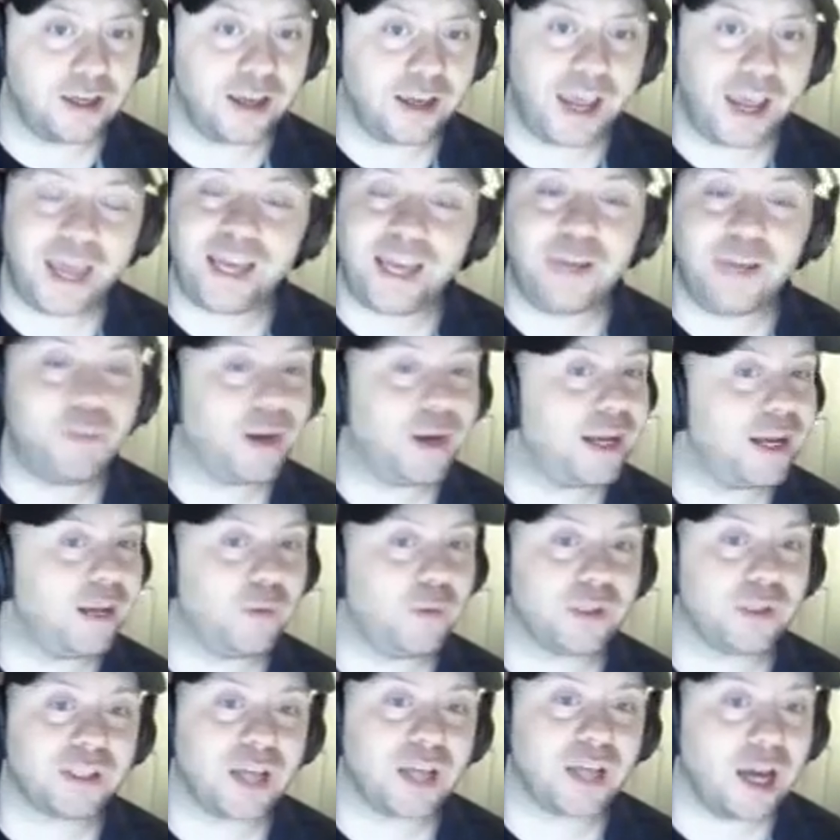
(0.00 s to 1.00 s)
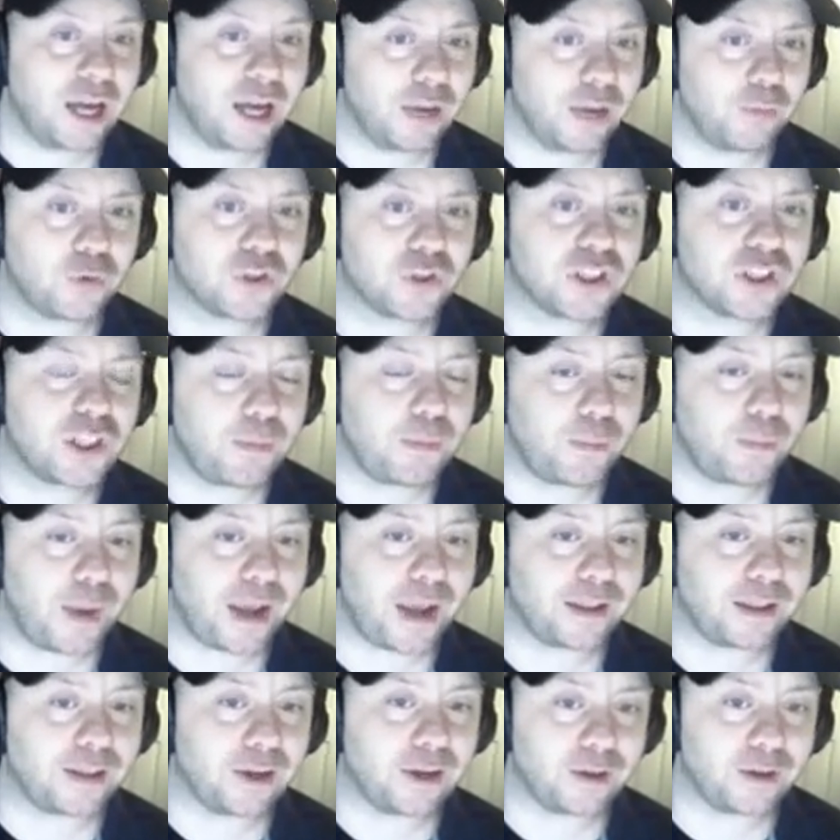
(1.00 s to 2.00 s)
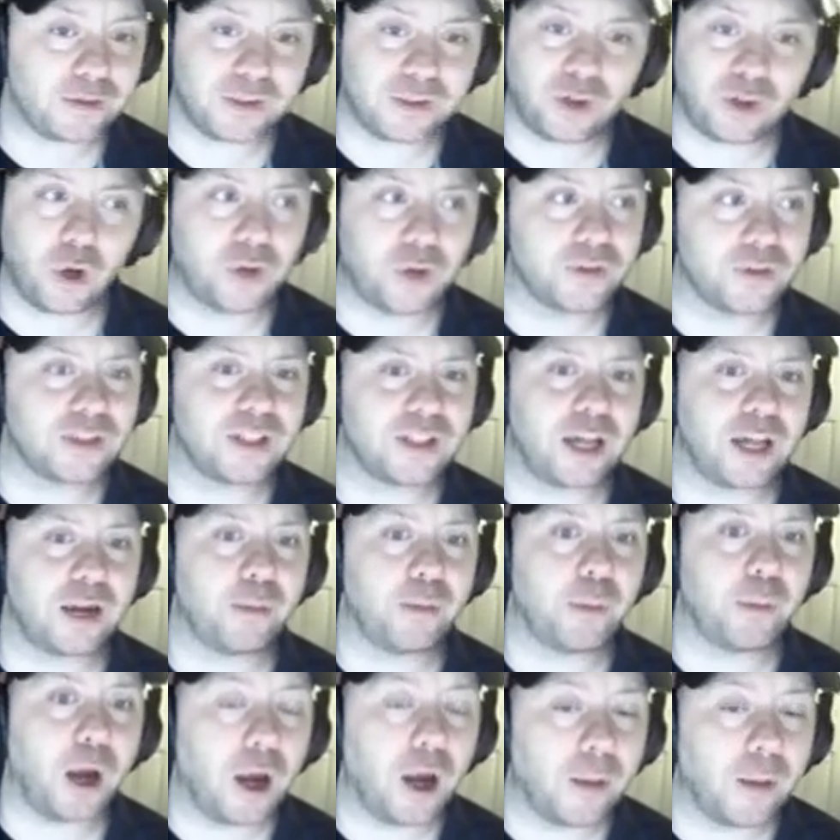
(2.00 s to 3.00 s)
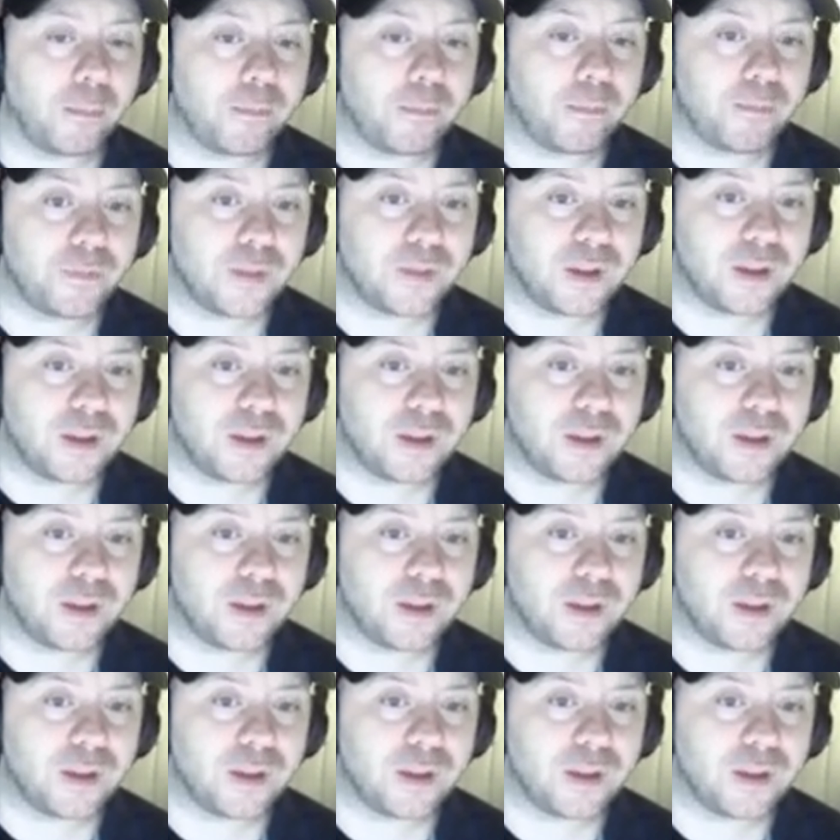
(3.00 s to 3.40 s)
Anybody with time will sit back there. Dalton's not a bum.